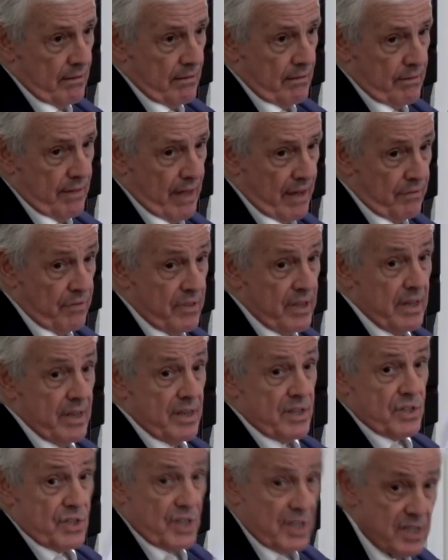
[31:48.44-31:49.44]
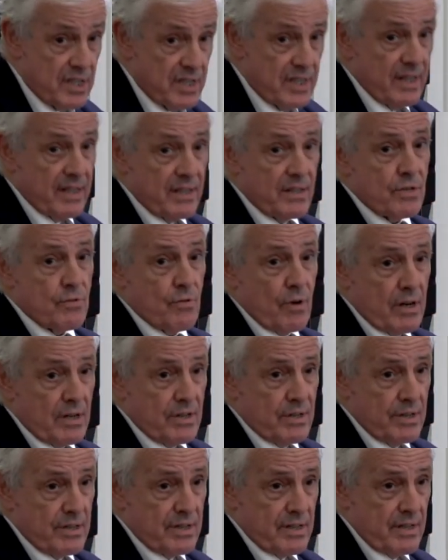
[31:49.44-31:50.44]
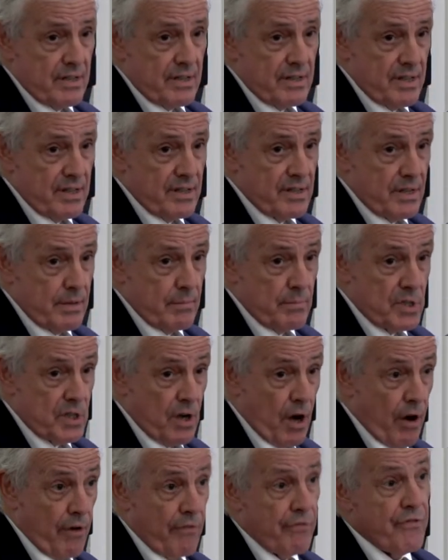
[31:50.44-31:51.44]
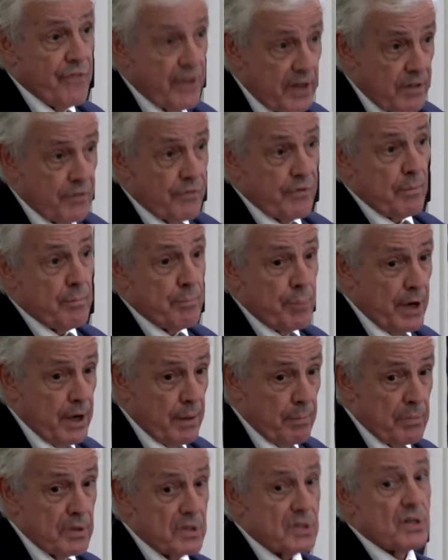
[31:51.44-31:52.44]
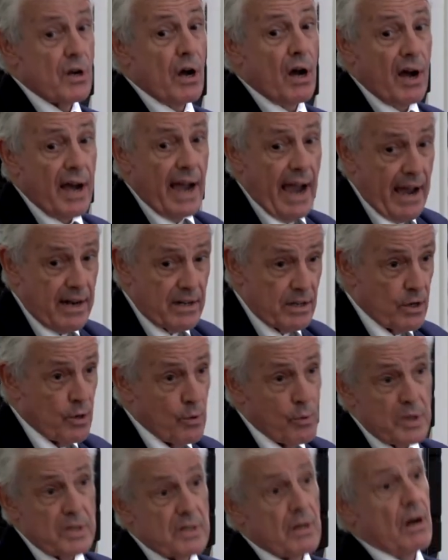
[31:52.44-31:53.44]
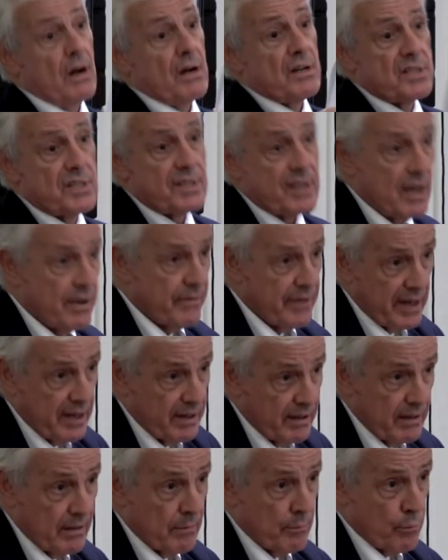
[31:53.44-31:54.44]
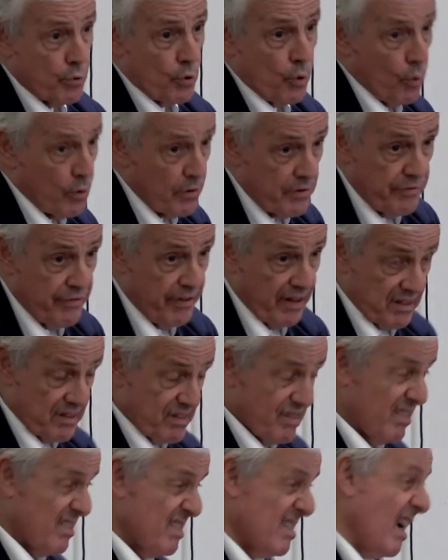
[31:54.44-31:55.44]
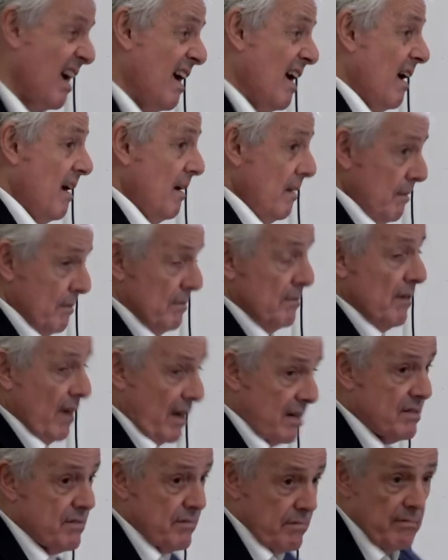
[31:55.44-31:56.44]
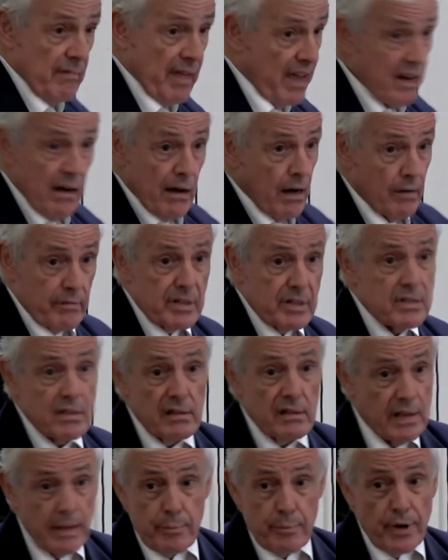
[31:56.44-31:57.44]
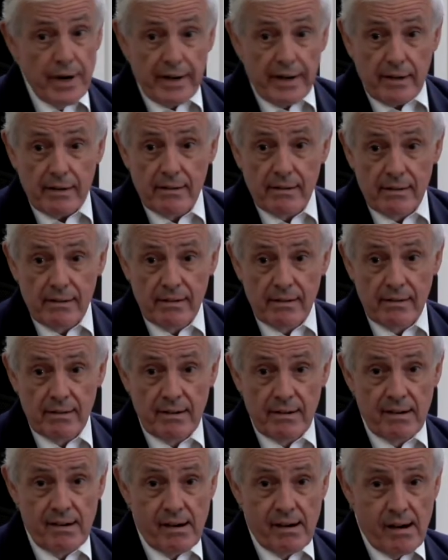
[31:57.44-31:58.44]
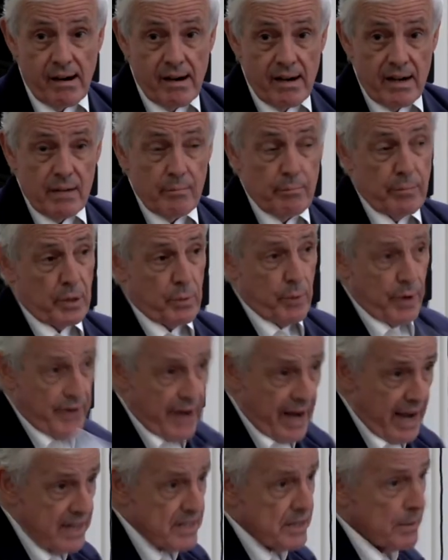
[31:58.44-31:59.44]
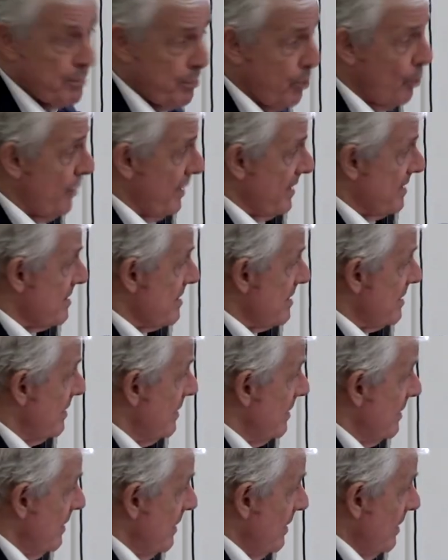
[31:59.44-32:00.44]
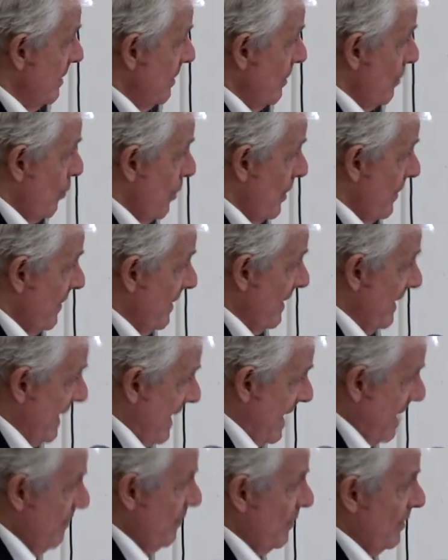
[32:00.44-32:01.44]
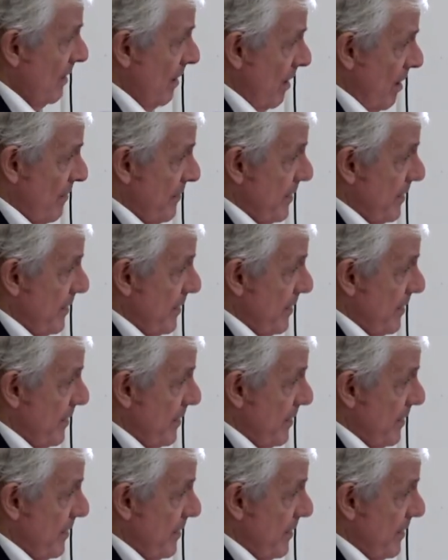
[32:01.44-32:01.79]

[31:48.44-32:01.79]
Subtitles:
that the existing structures and systems are fit for purpose, are adequate, are serving broad functions, and they are until they break. But we're at a point where the level of